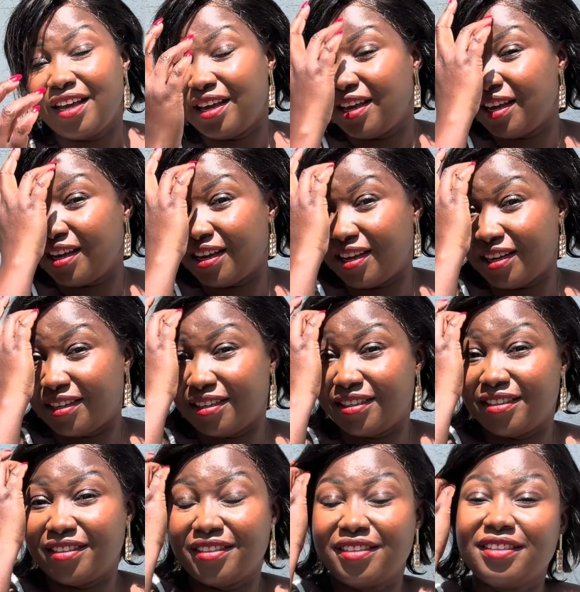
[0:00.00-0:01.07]

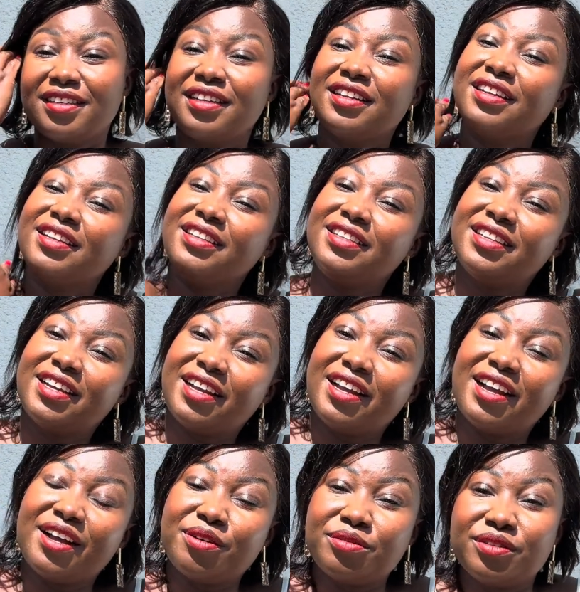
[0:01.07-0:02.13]
and
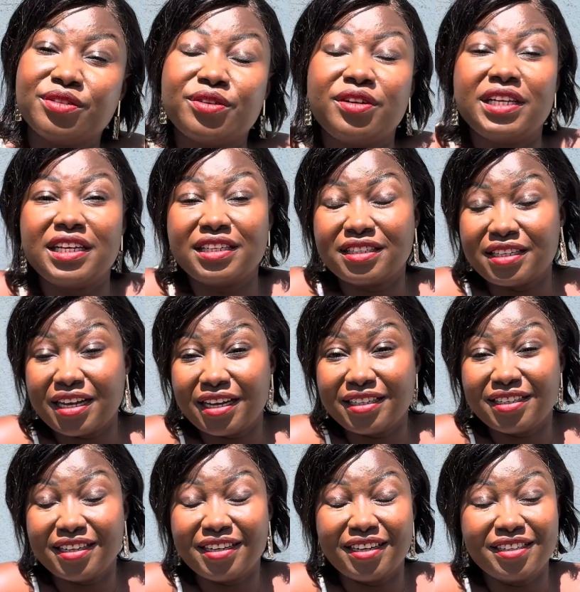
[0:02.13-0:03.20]
yeah, I was all
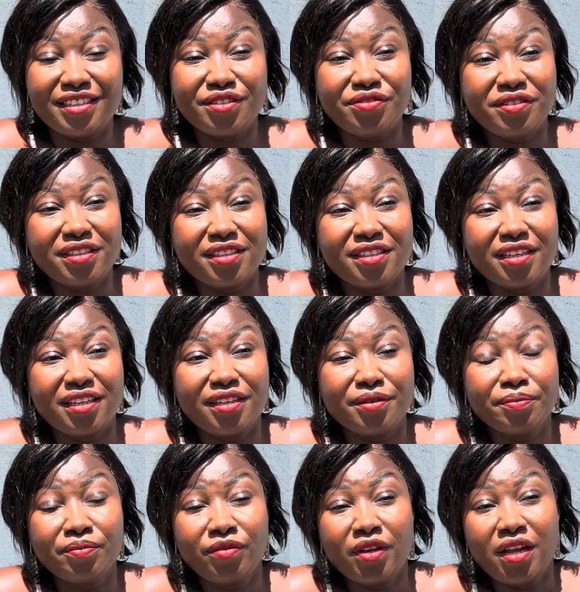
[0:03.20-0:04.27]
excited and everything.
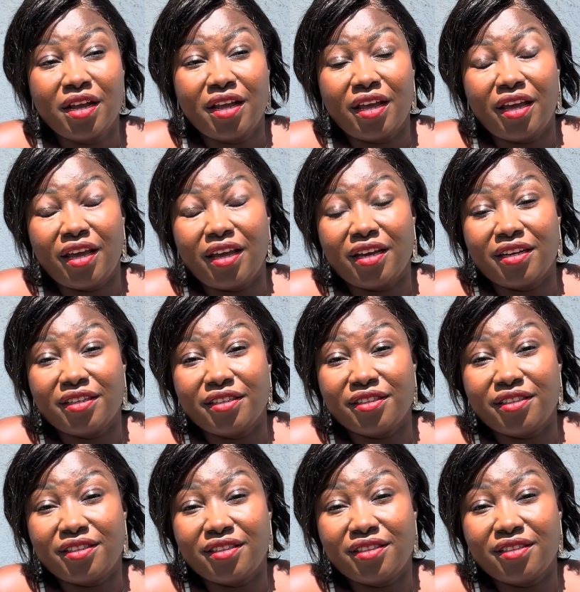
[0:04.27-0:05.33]

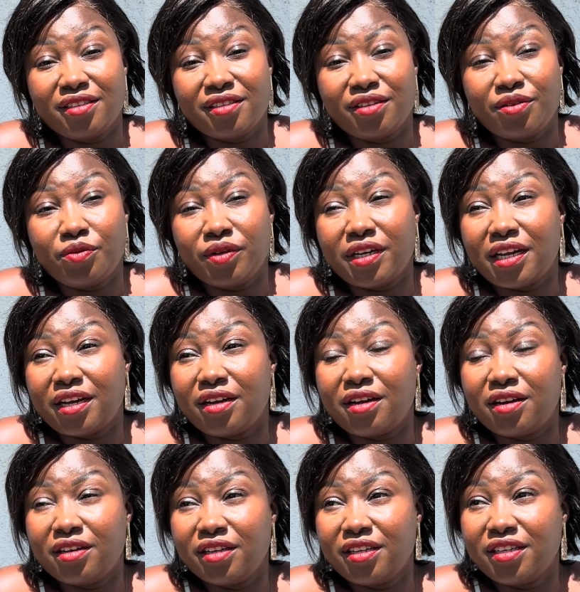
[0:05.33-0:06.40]
And when I
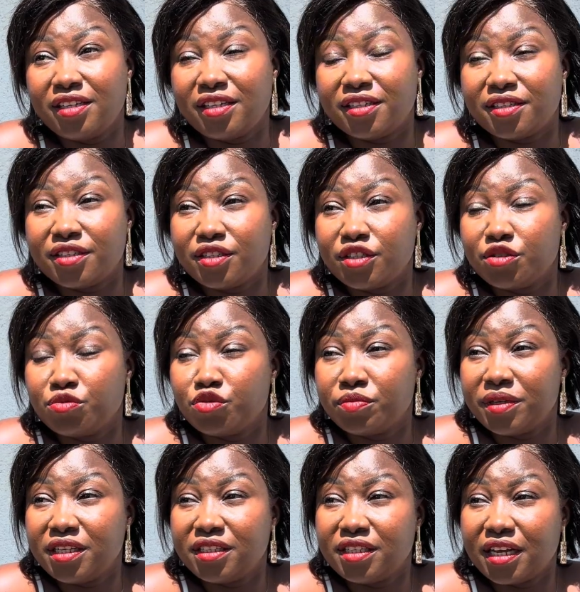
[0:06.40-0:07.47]
got here, the
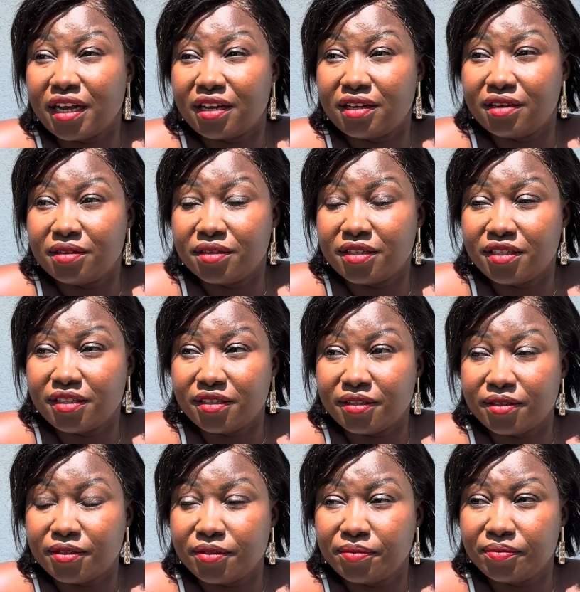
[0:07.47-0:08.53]
moment I got
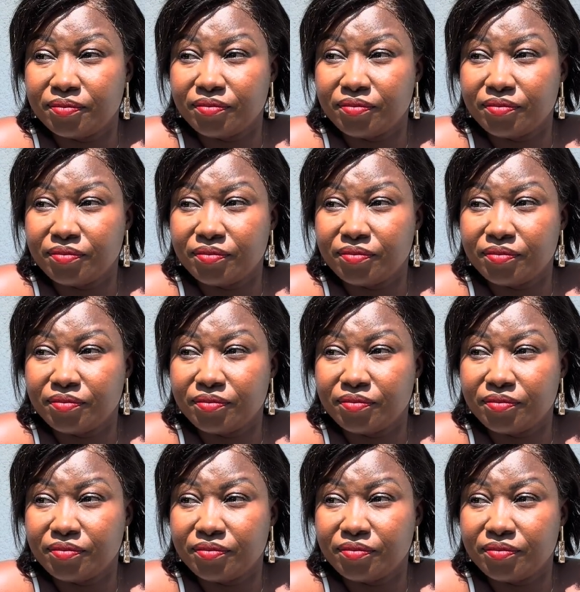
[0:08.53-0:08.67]
here,